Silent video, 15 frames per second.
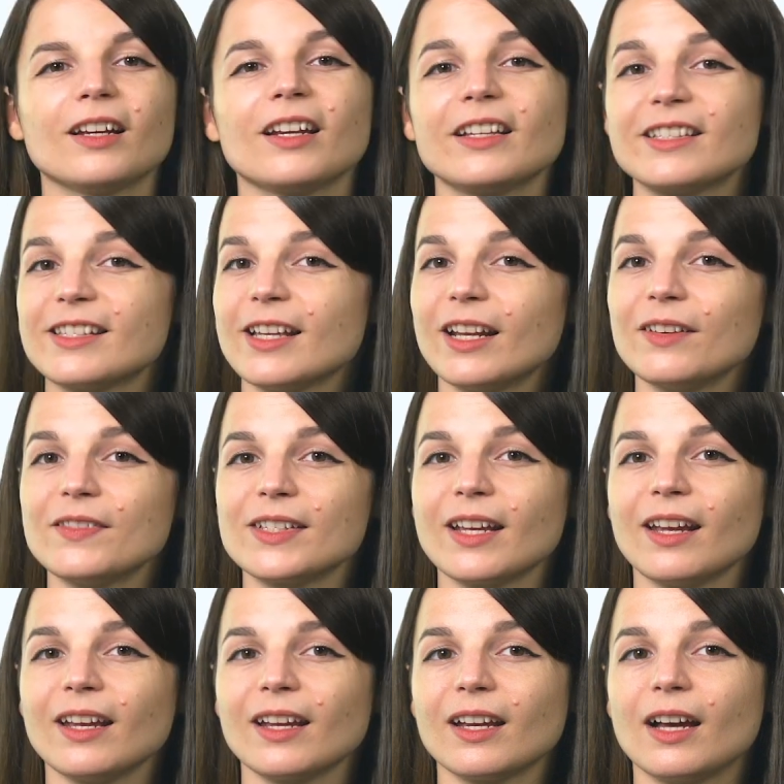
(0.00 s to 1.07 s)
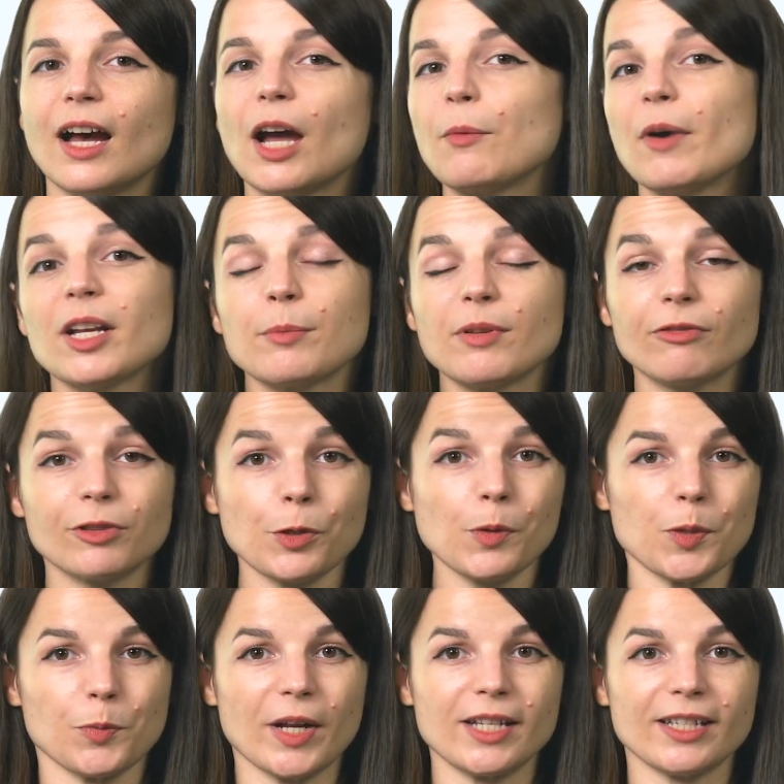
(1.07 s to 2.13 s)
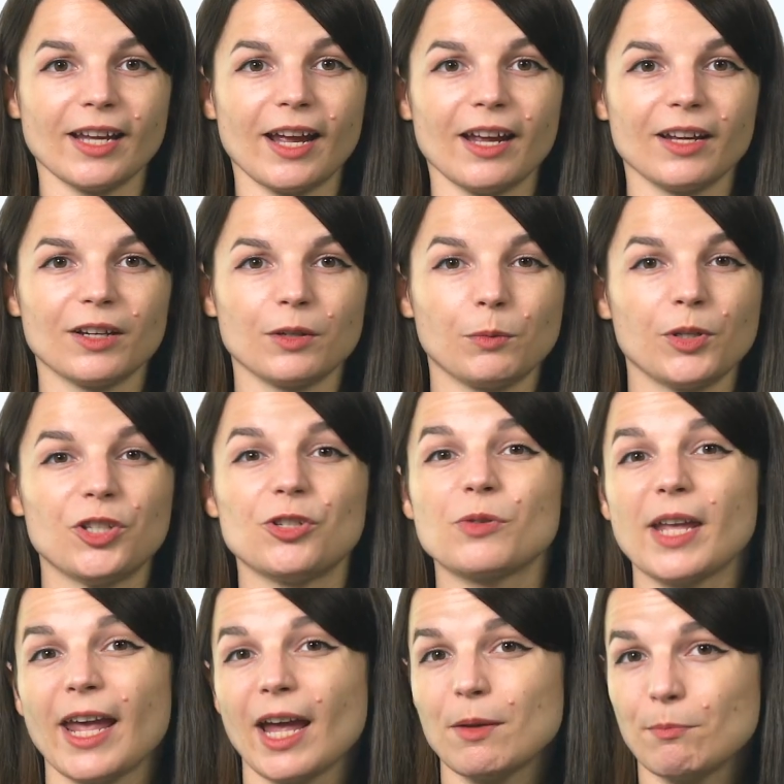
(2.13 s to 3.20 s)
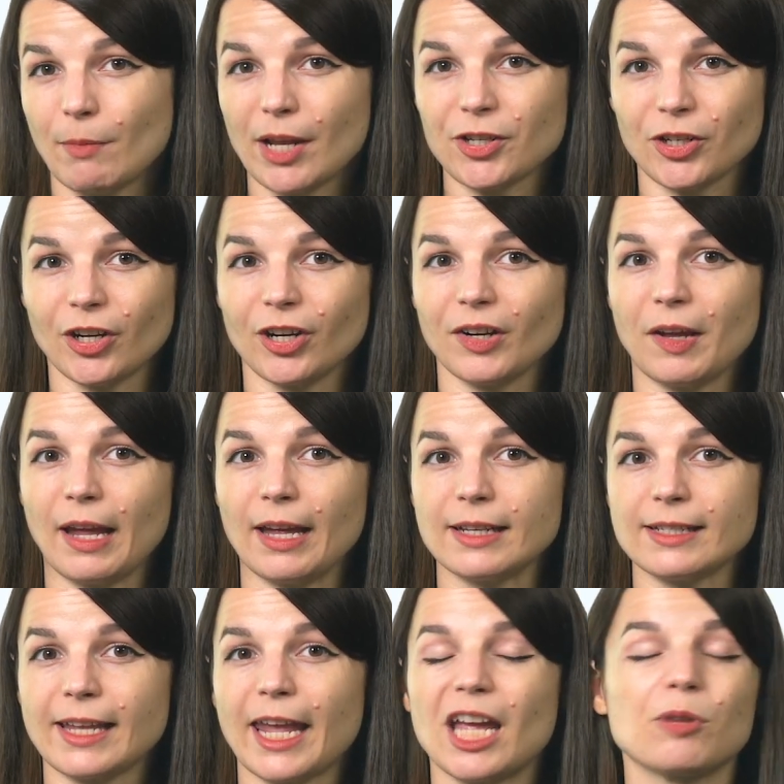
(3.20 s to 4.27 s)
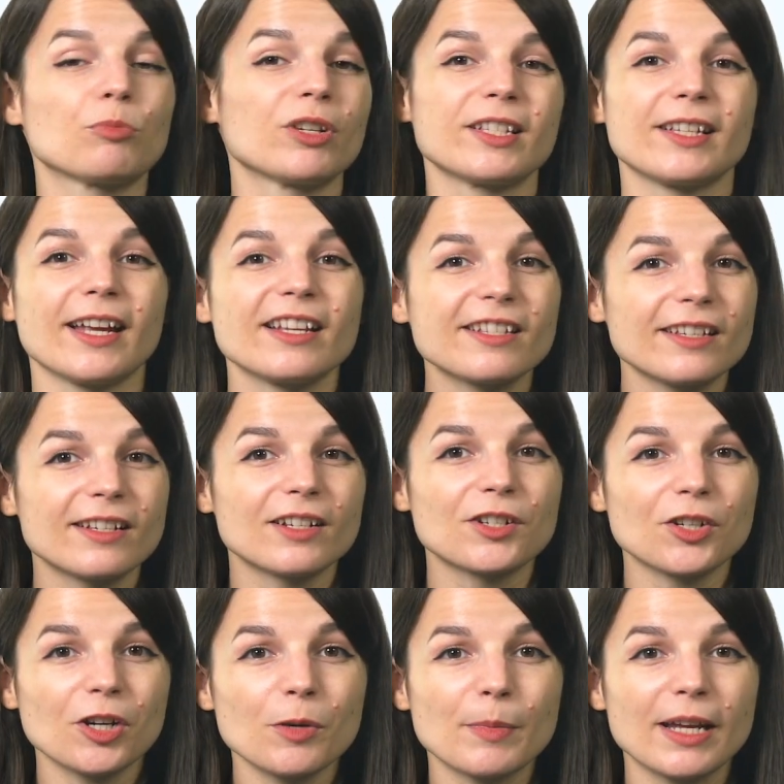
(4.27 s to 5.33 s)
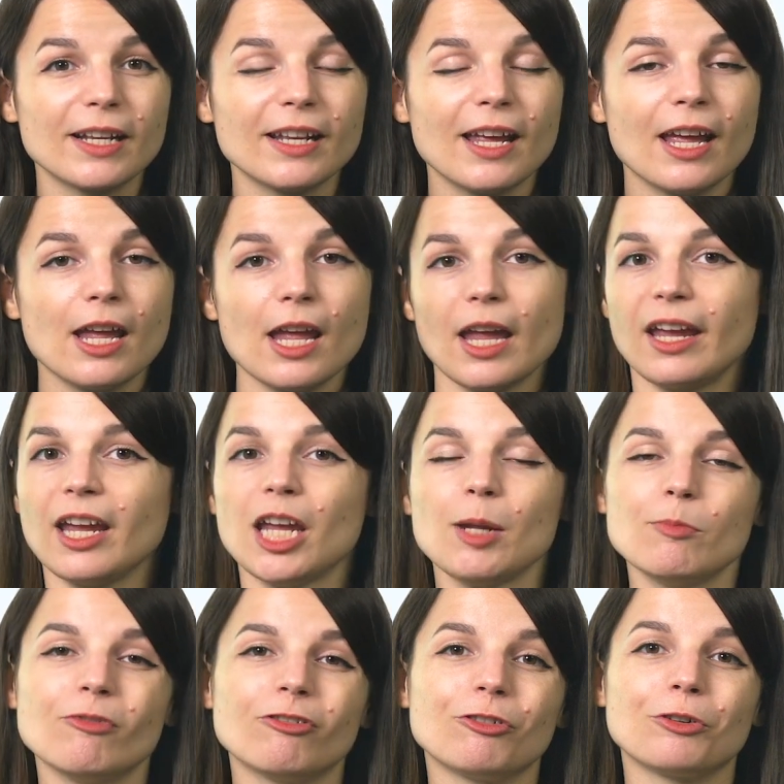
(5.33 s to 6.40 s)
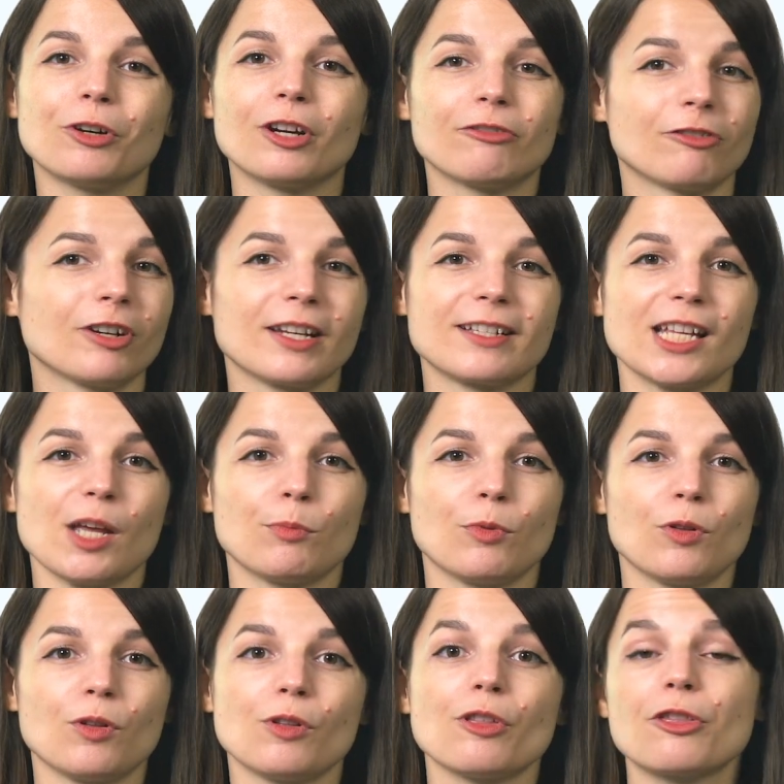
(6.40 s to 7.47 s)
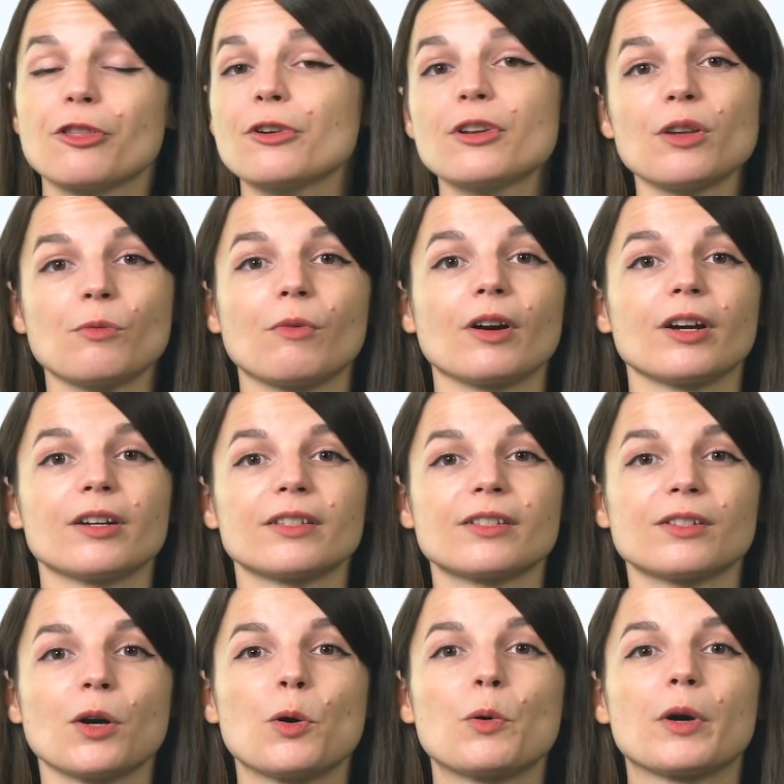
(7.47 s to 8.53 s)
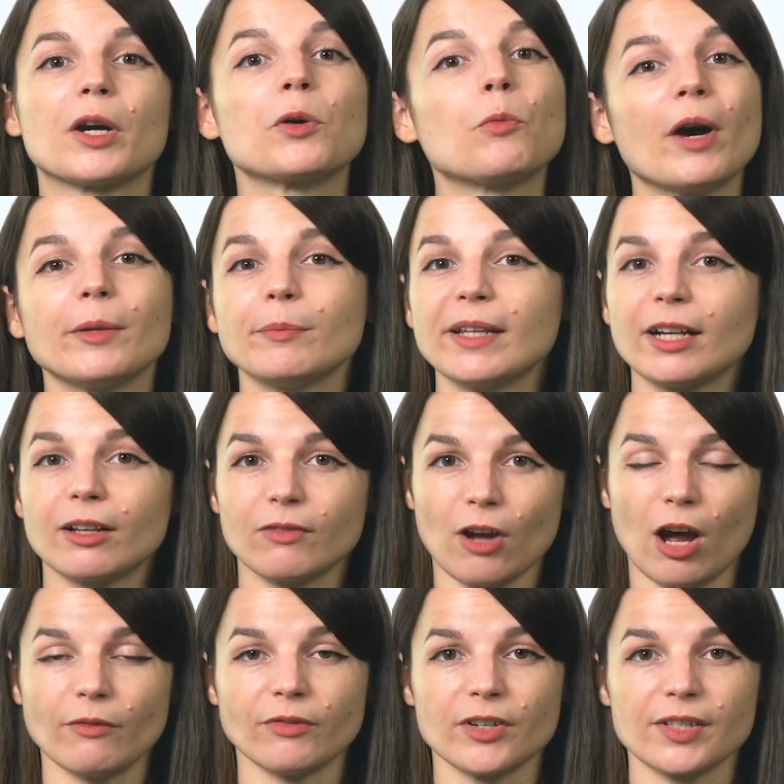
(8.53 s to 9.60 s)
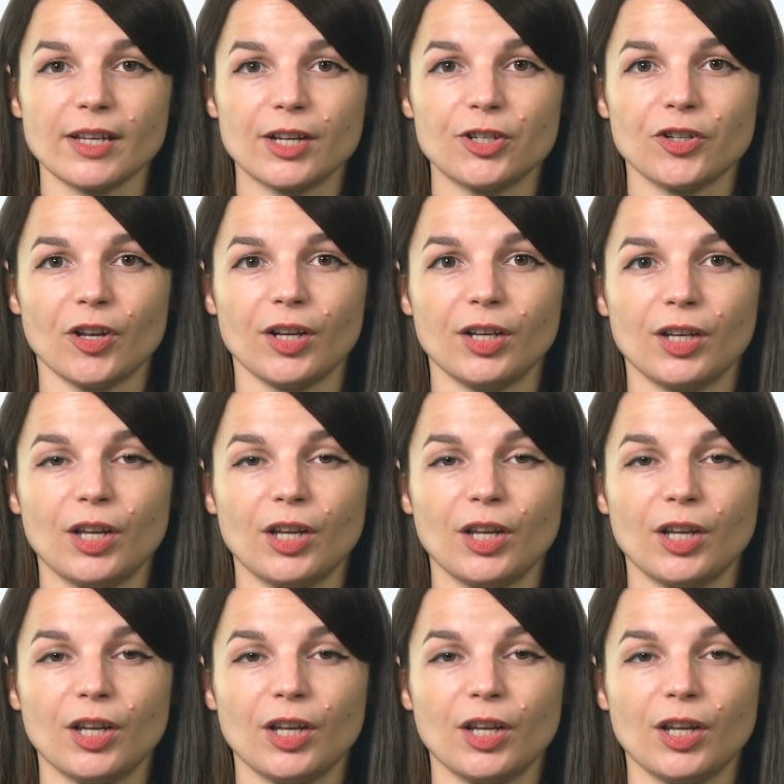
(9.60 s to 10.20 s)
Instead of saying, I want to be fluent one day, which you can't measure and can't precisely determine, aim for example, 30 words or 1 minute of conversation.